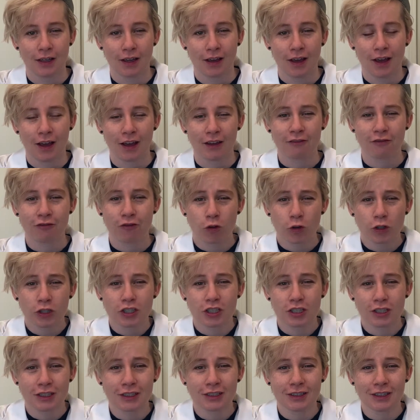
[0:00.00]

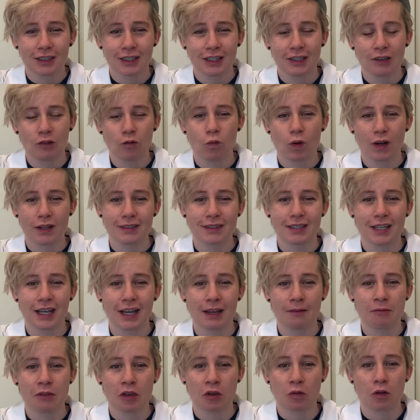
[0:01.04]
Unfortunately, one
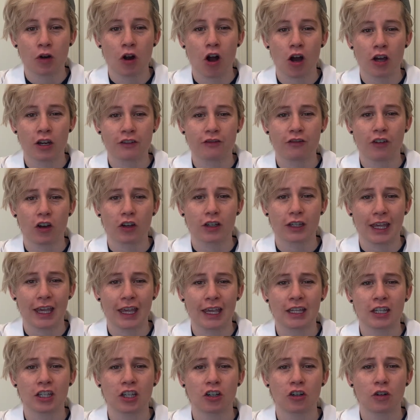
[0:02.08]
time they were on a
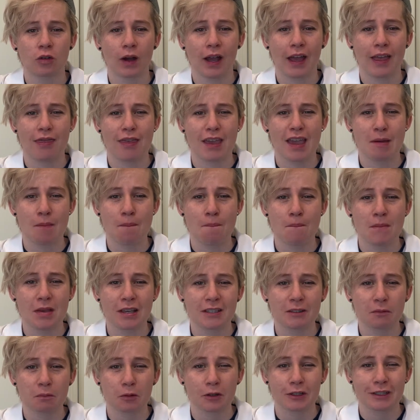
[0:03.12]
volcano and they
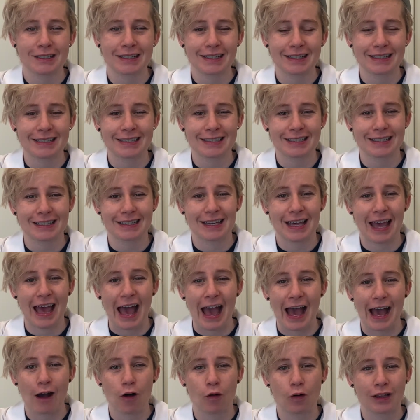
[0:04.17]
mispredicted
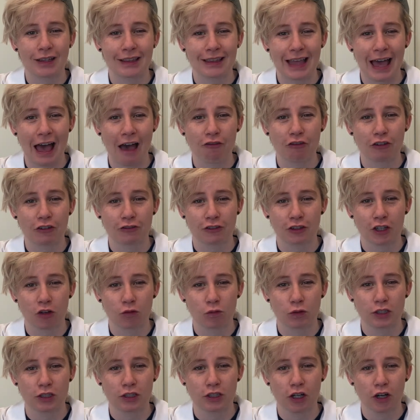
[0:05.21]
how a lava flow
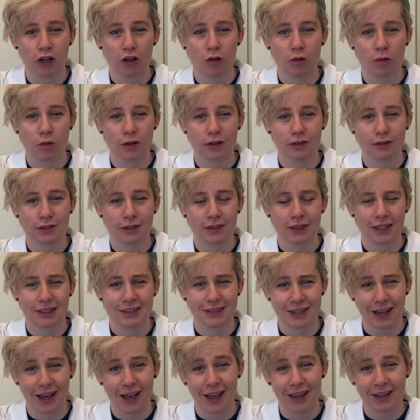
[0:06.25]
would go, and they
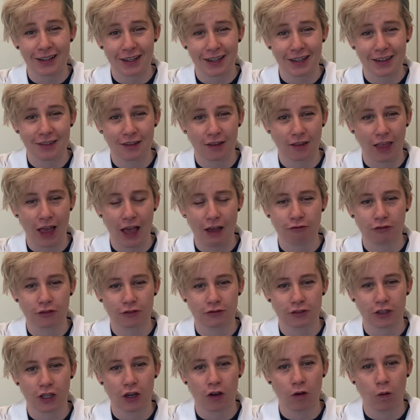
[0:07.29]
died in the lava
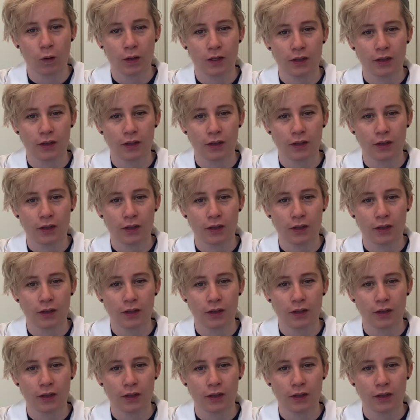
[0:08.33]
flow.